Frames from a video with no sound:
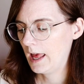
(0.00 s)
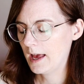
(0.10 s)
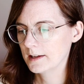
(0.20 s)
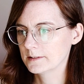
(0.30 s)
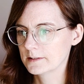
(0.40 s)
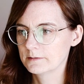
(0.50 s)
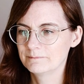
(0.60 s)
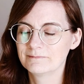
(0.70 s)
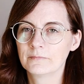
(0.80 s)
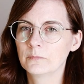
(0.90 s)
and
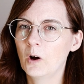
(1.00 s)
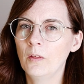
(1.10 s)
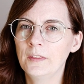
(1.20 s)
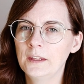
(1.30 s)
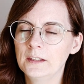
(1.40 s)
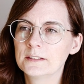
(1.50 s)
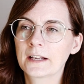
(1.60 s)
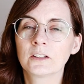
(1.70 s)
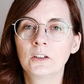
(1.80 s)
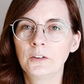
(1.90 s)
all the
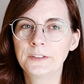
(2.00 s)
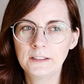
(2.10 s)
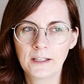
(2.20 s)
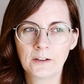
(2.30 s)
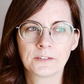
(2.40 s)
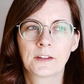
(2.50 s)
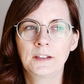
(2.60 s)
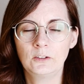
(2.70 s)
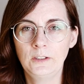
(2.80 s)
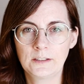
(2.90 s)
technical details, the
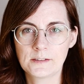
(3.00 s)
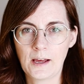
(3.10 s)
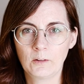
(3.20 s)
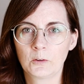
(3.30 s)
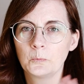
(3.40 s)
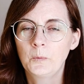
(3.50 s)
things you need to download,